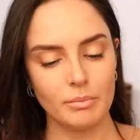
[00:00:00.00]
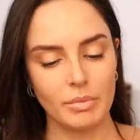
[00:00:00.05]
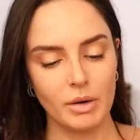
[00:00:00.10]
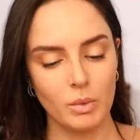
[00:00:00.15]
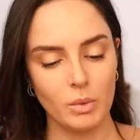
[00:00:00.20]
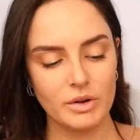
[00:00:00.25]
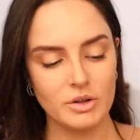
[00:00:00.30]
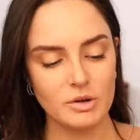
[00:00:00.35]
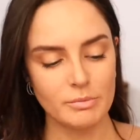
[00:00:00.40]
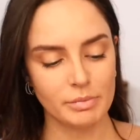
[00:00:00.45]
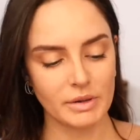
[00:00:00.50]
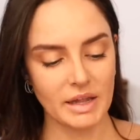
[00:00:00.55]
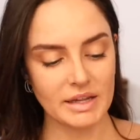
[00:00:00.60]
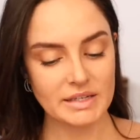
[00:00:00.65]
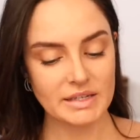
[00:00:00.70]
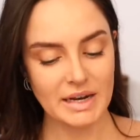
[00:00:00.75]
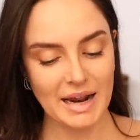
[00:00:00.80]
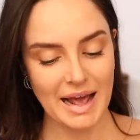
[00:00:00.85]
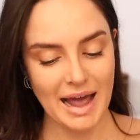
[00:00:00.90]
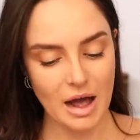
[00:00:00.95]
but when you
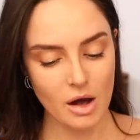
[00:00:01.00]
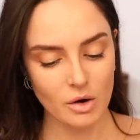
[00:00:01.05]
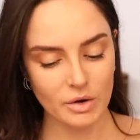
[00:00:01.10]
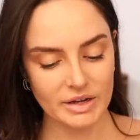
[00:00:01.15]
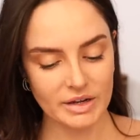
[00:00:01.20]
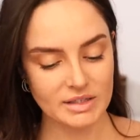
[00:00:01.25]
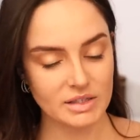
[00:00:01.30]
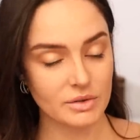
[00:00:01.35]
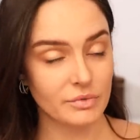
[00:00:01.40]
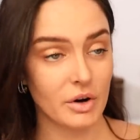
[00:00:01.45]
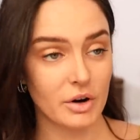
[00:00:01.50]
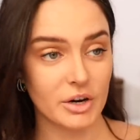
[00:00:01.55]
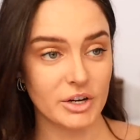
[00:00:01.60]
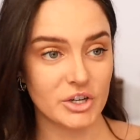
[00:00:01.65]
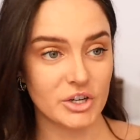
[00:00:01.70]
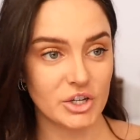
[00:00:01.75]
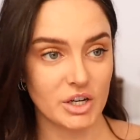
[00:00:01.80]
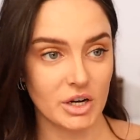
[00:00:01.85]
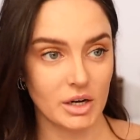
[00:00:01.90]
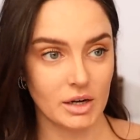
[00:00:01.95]
blend it out, it's very
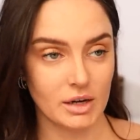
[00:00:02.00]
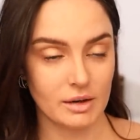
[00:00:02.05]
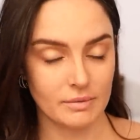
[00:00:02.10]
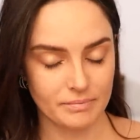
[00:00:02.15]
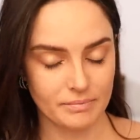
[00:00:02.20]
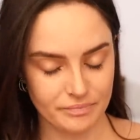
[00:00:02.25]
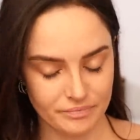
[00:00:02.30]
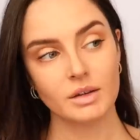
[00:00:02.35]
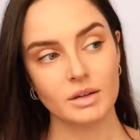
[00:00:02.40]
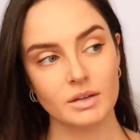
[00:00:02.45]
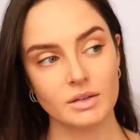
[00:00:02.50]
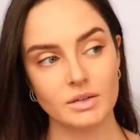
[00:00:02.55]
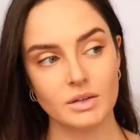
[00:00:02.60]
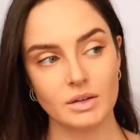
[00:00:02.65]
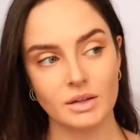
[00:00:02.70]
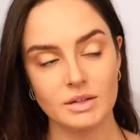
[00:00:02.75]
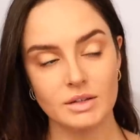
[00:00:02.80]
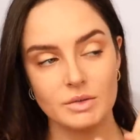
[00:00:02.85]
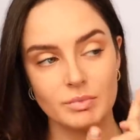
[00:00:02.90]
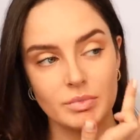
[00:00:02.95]
sheer. So
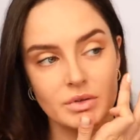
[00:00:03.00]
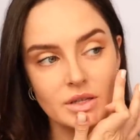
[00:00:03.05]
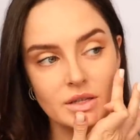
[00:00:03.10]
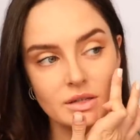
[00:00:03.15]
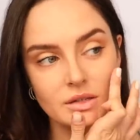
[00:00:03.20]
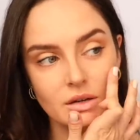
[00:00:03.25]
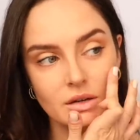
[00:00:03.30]
let's put this